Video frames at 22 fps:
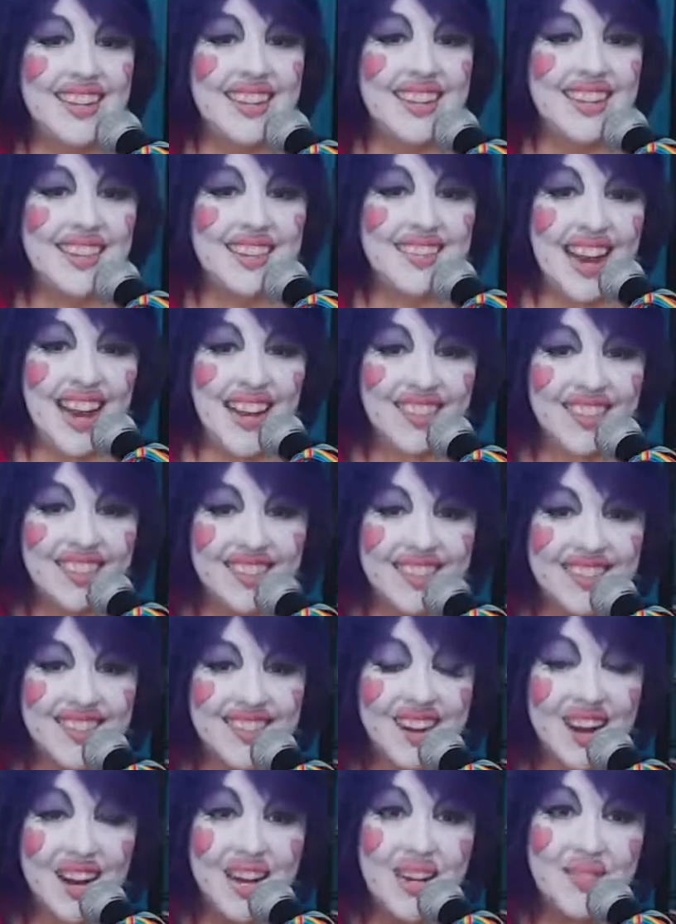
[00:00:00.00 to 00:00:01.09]
this actually
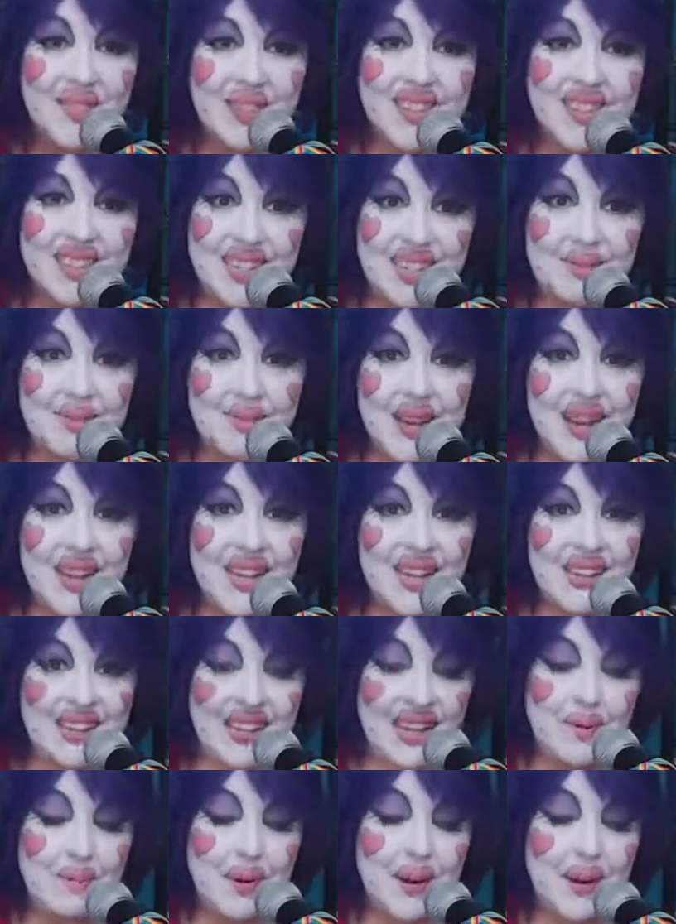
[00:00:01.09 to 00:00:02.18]
is kind of a deep cut
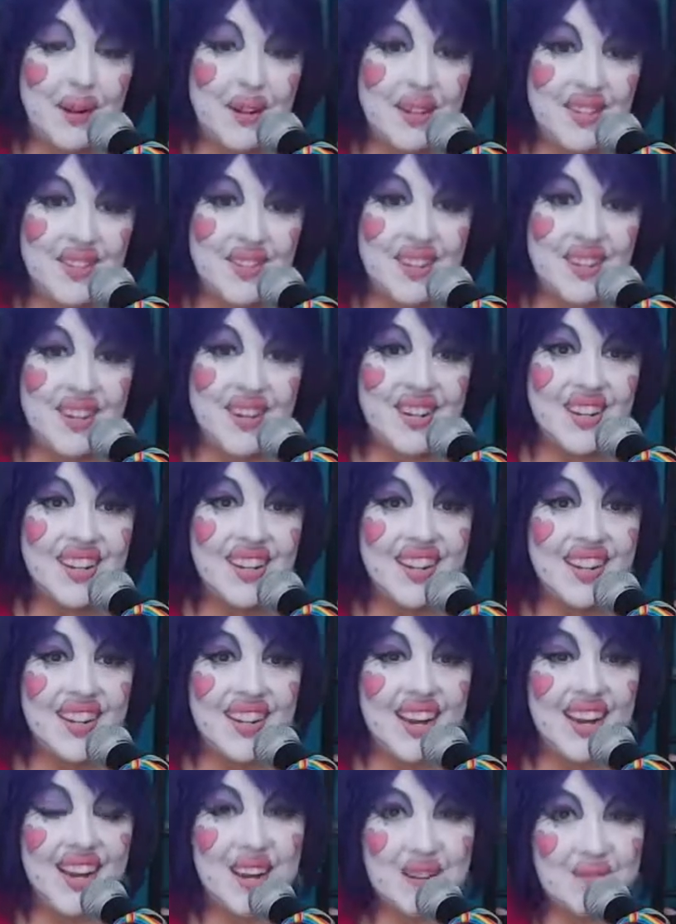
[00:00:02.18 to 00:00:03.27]
LAN party song.
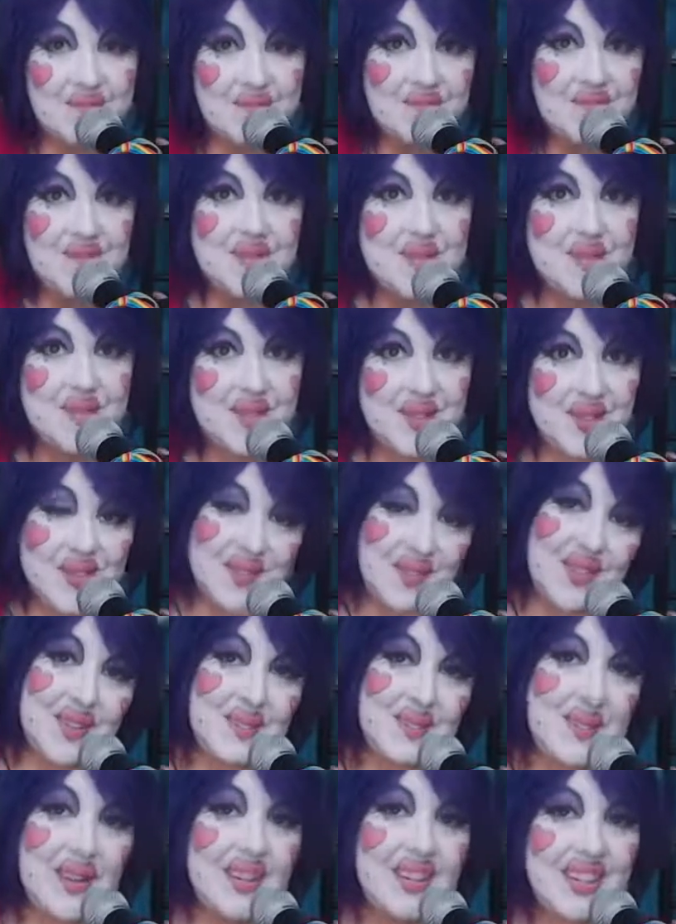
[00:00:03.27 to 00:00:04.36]
So it's
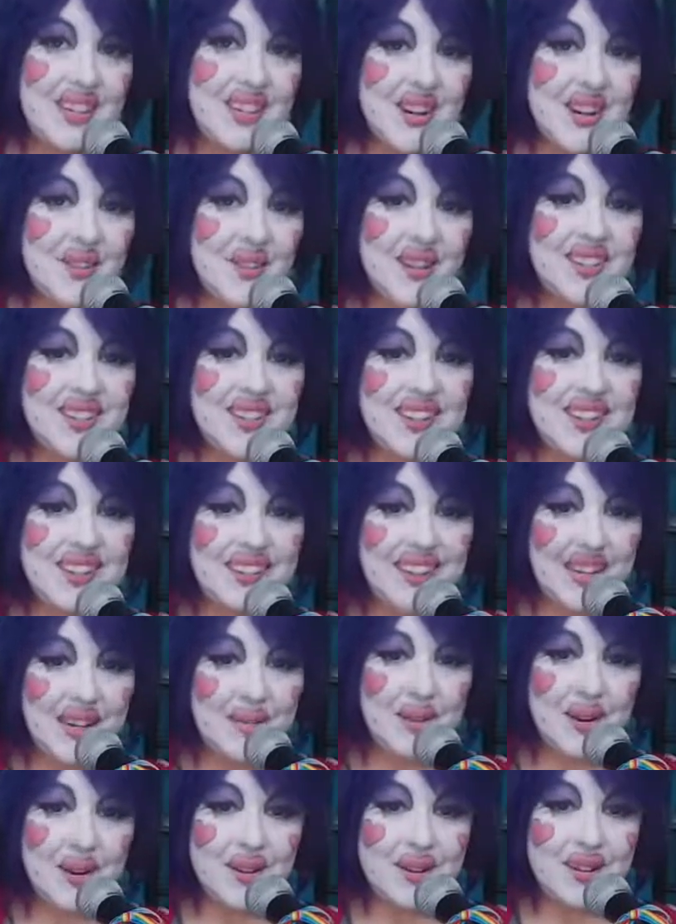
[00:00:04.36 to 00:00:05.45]
about like going to like
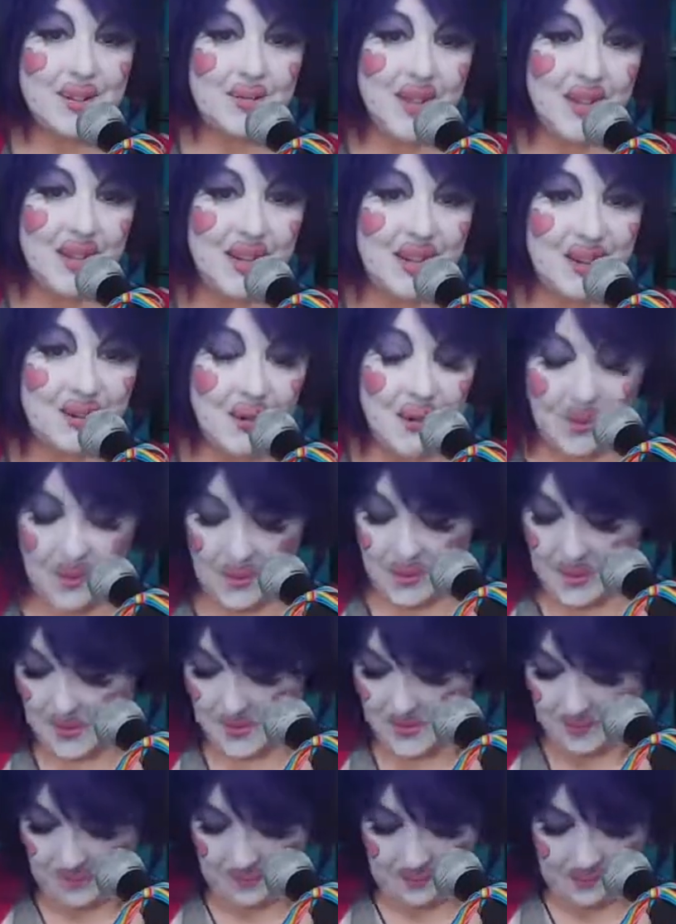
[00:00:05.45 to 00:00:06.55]
LAN parties with like your
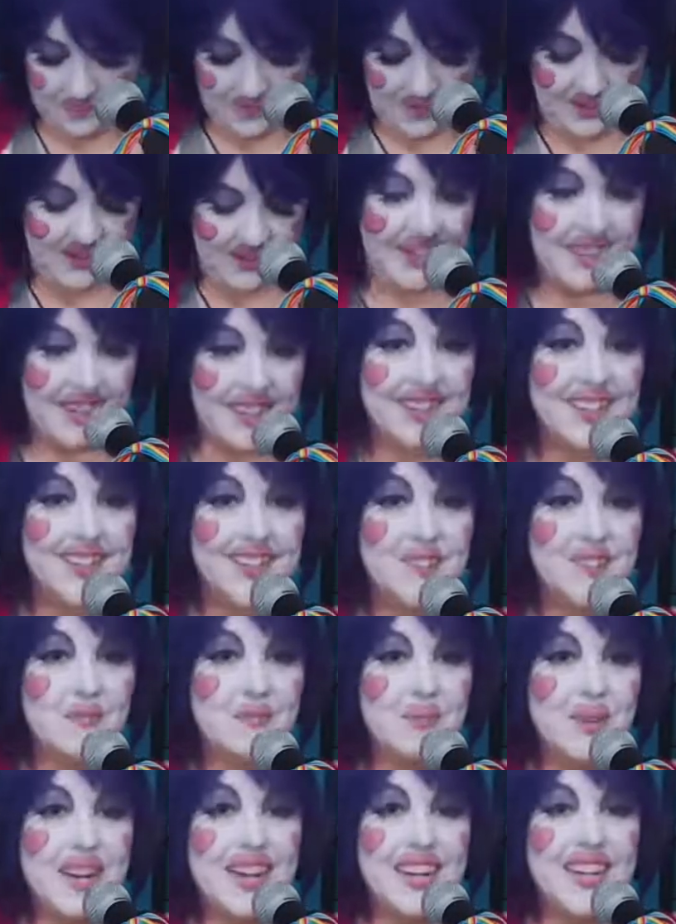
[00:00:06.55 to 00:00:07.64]
whole like
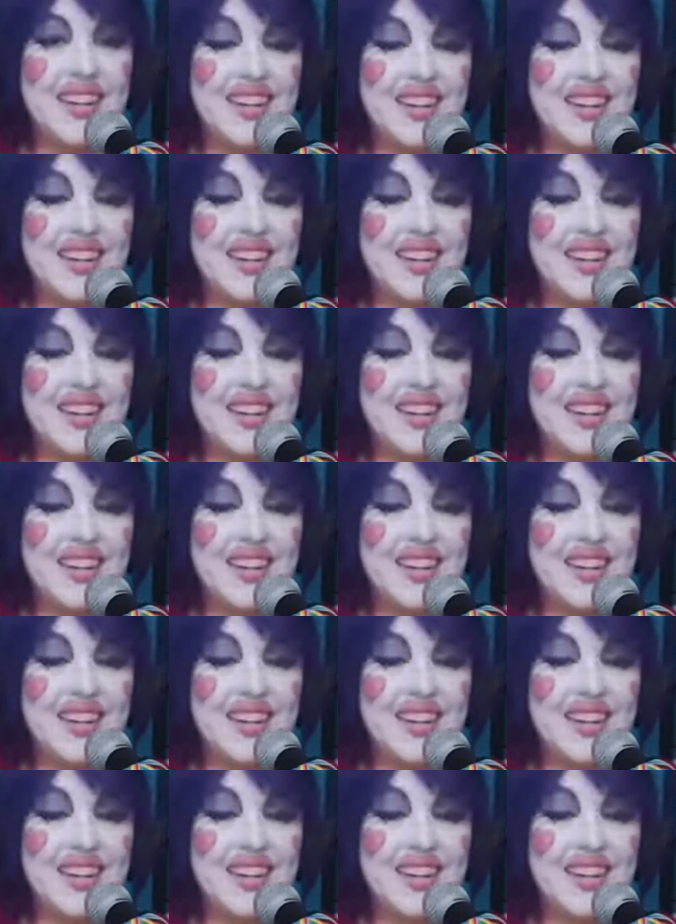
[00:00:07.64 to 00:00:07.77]
rig